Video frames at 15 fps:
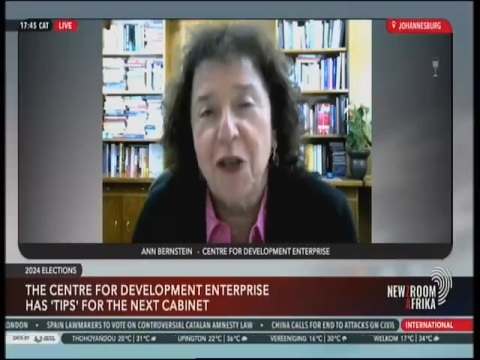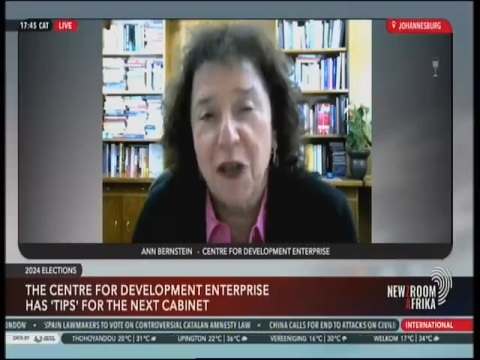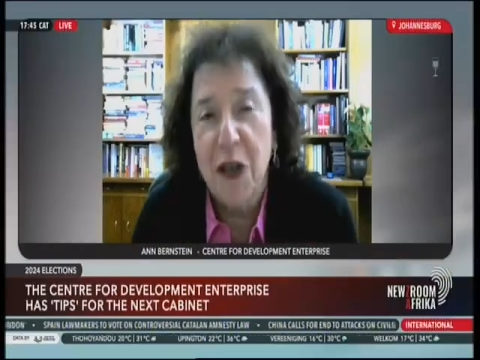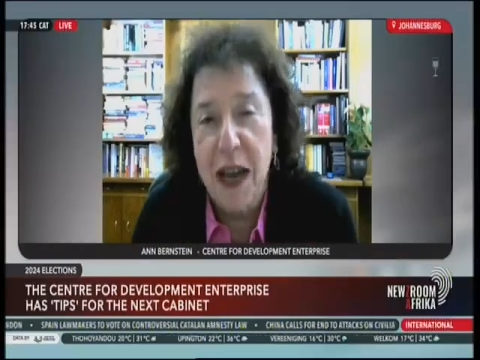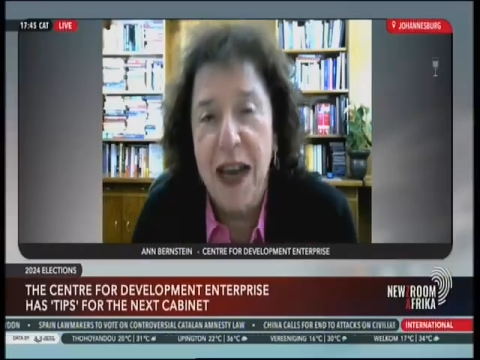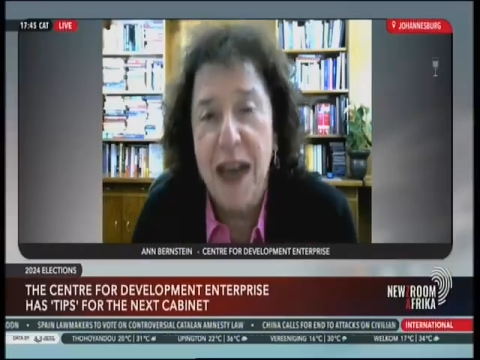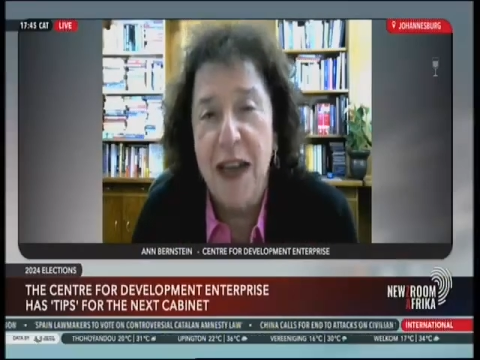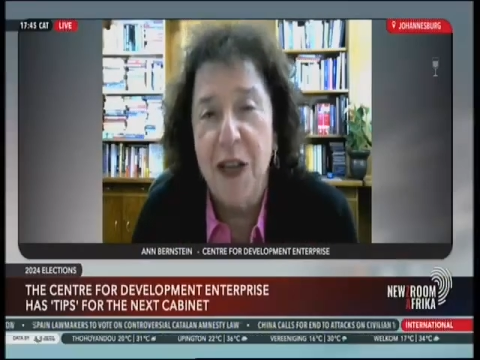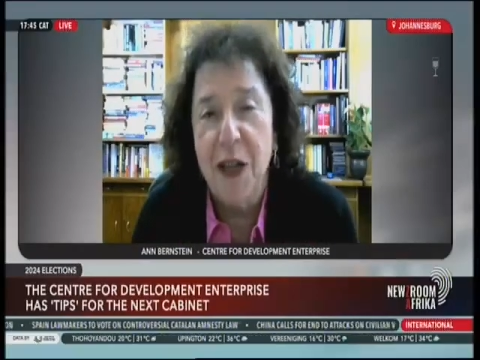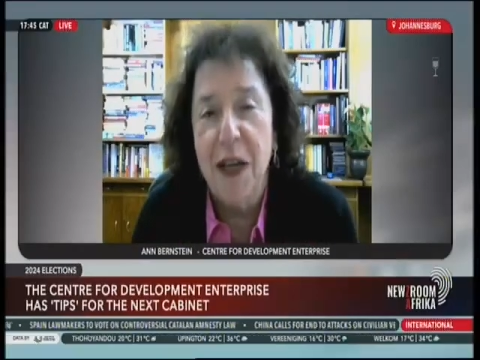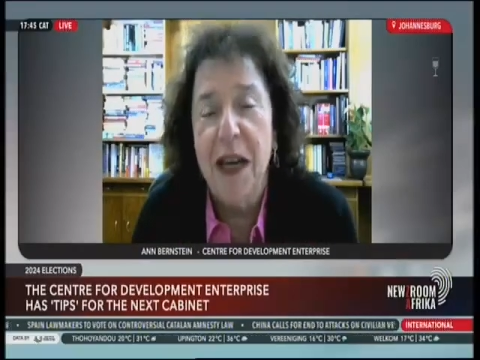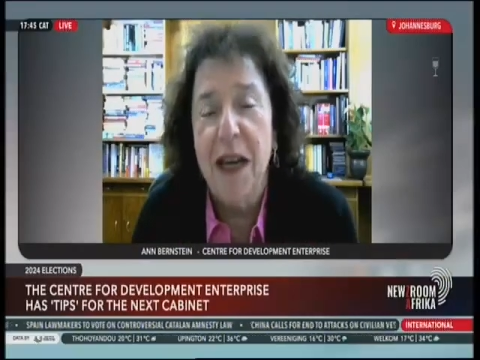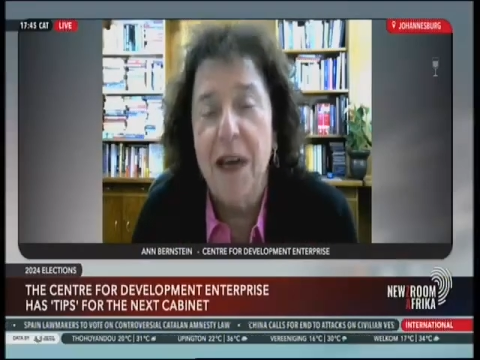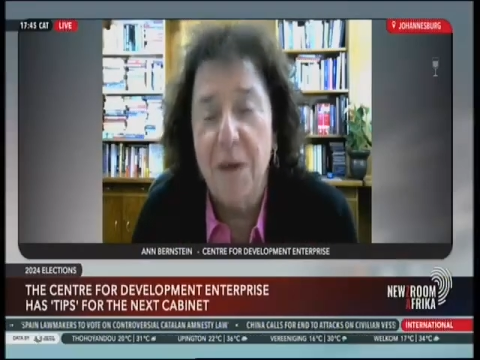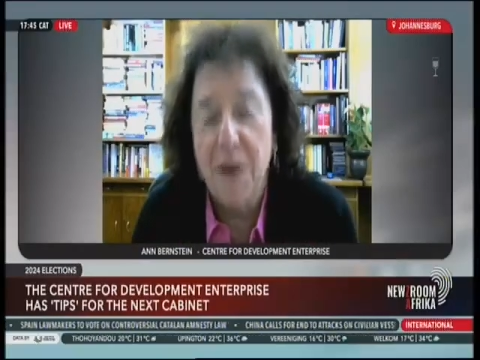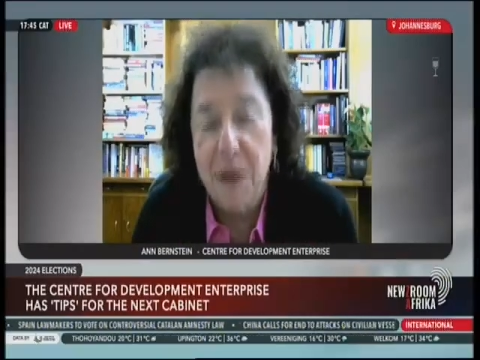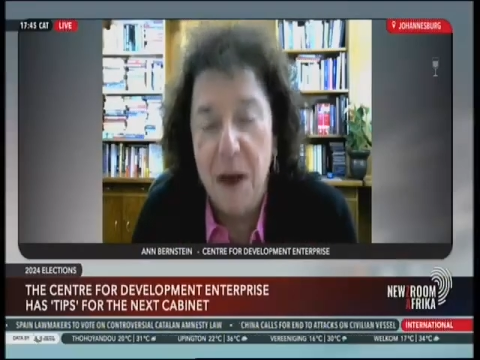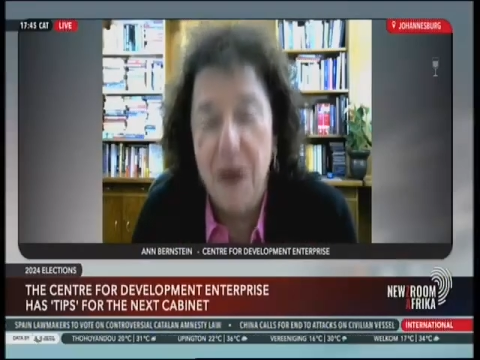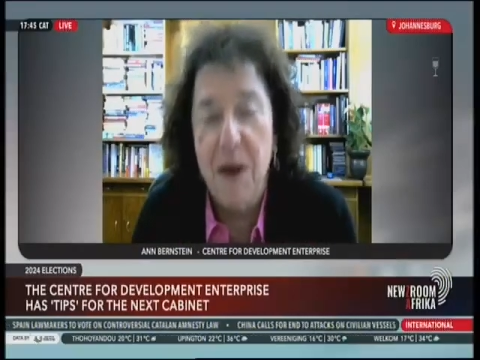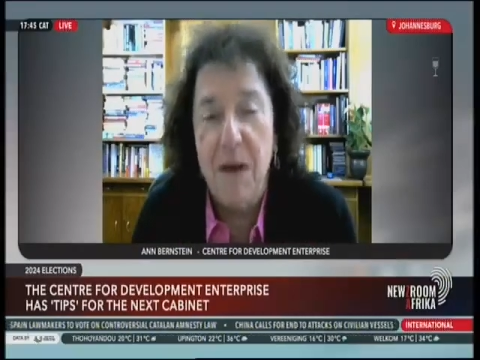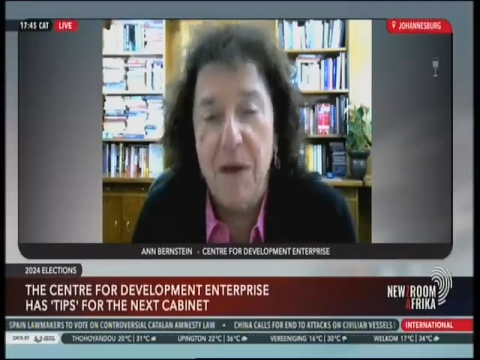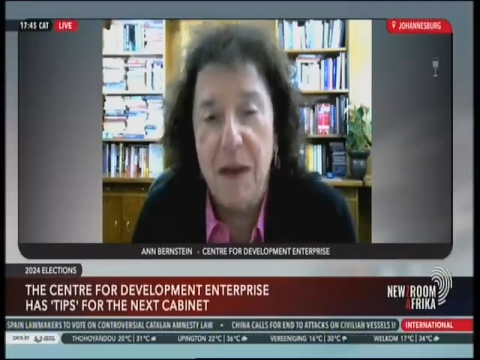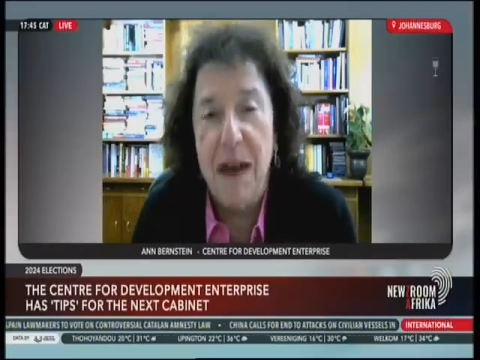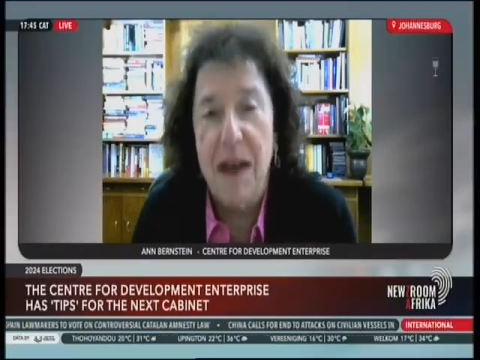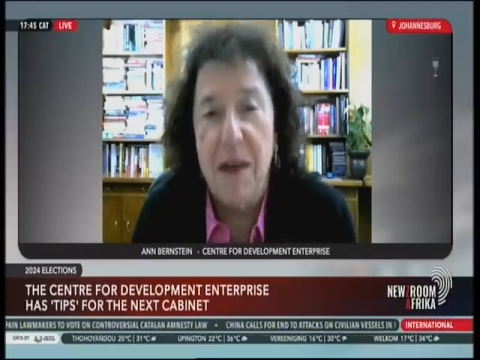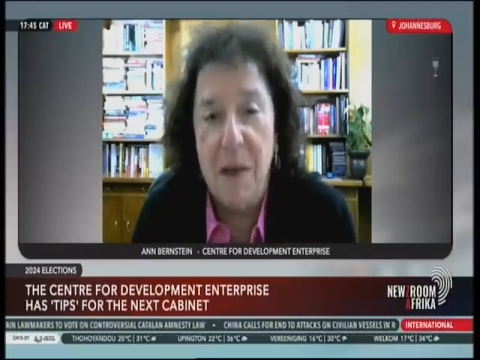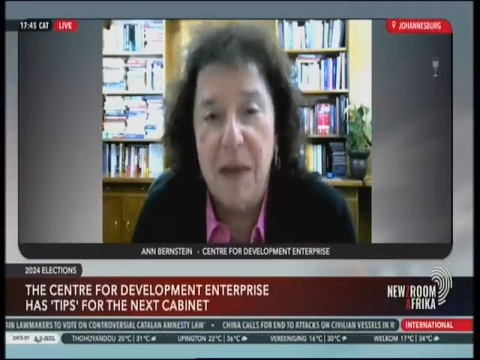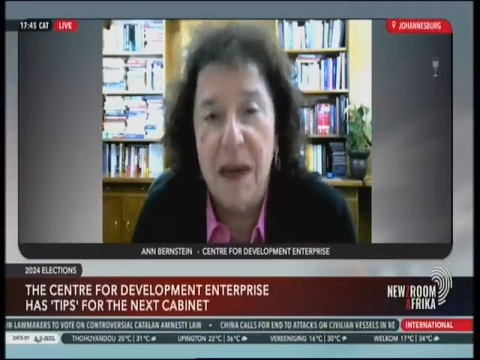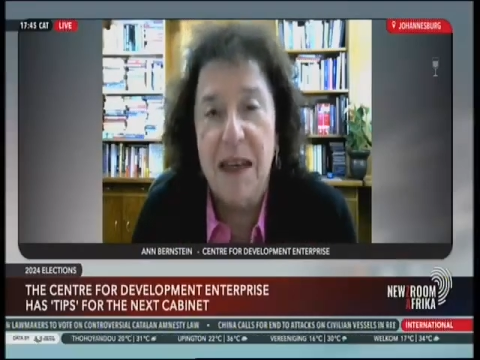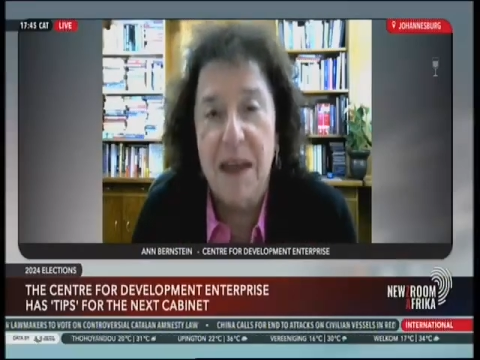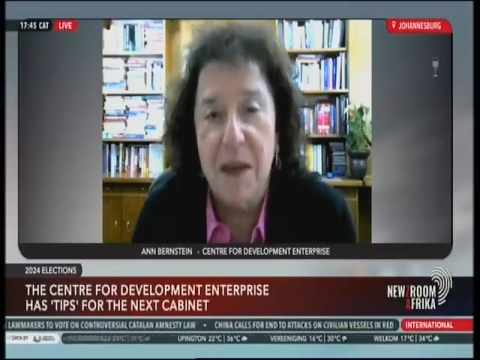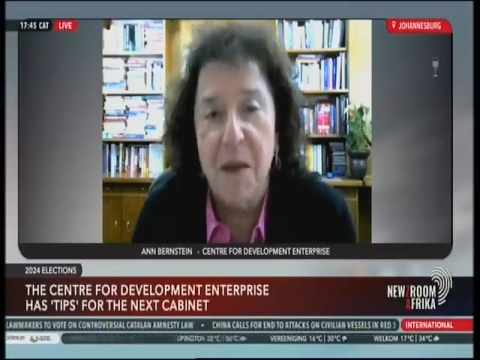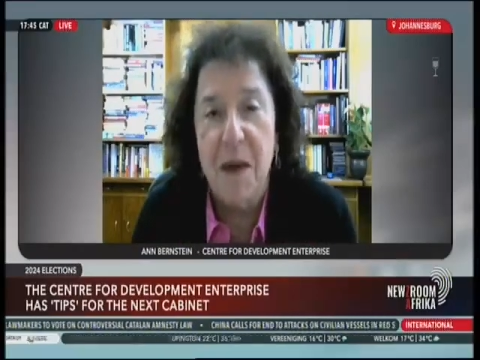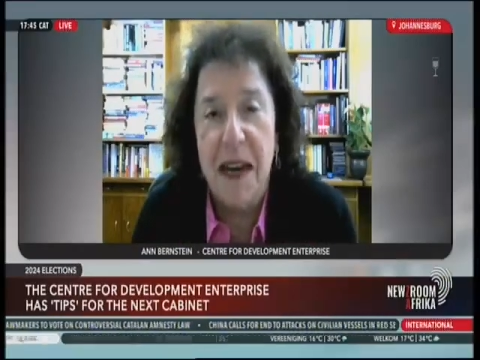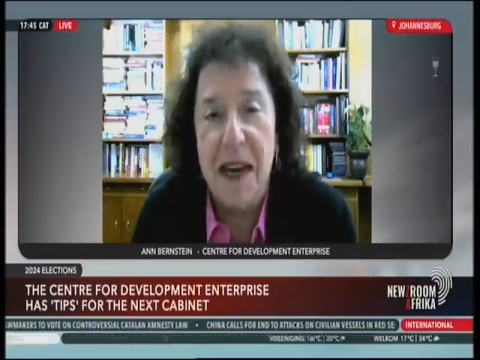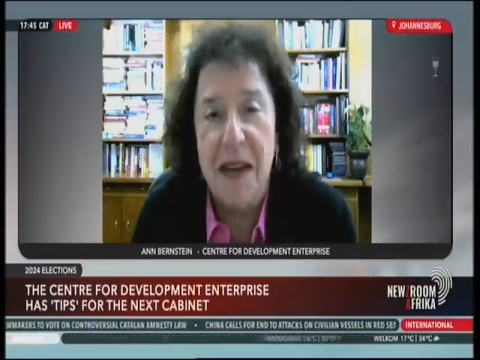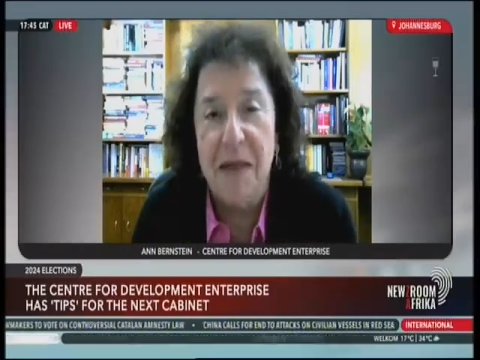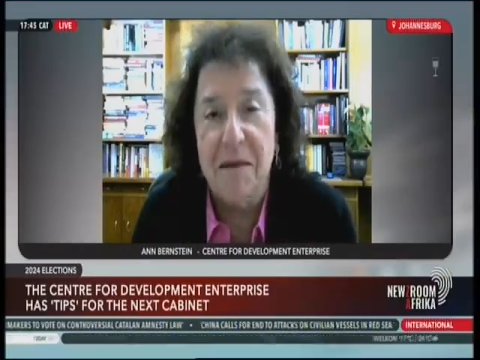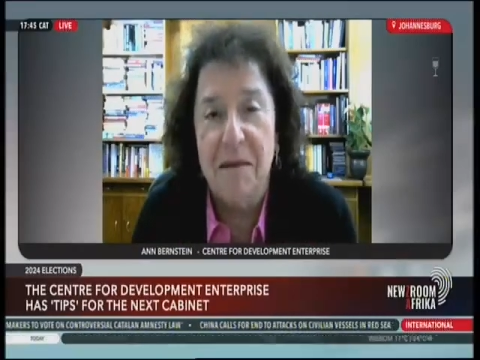change in a very fundamental way.